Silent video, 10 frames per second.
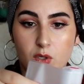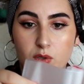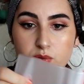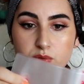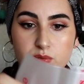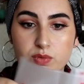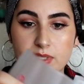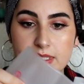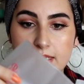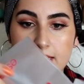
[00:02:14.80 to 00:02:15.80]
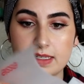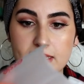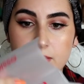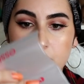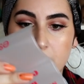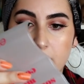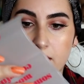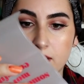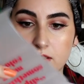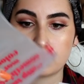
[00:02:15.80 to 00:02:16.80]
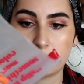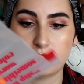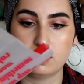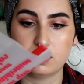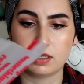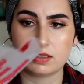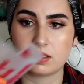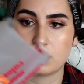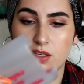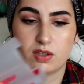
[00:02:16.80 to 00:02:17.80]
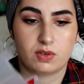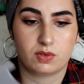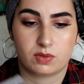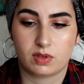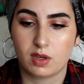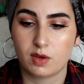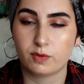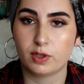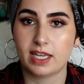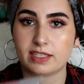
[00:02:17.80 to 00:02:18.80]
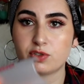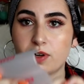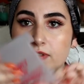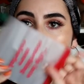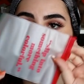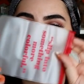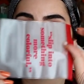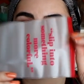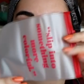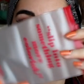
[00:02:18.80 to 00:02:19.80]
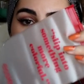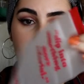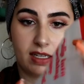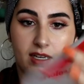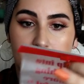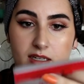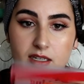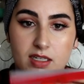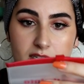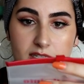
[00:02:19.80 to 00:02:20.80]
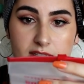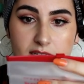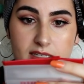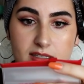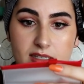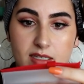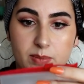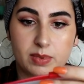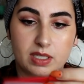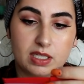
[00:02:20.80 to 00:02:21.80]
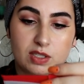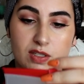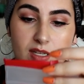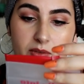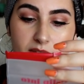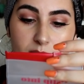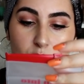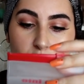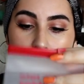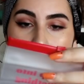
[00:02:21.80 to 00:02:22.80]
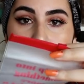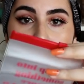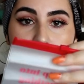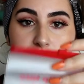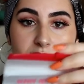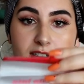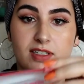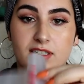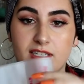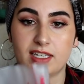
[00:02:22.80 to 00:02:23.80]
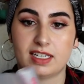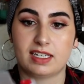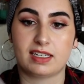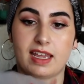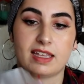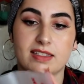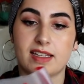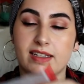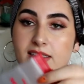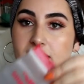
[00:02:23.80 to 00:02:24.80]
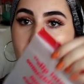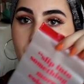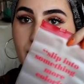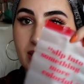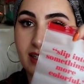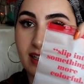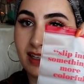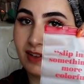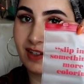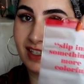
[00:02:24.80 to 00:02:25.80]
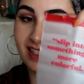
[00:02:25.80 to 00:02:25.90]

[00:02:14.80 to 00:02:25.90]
Oh, it's an Essie bag. Oh, that's cute. For like traveling and stuff like that. It says slip into something more colorful. It has like a zip on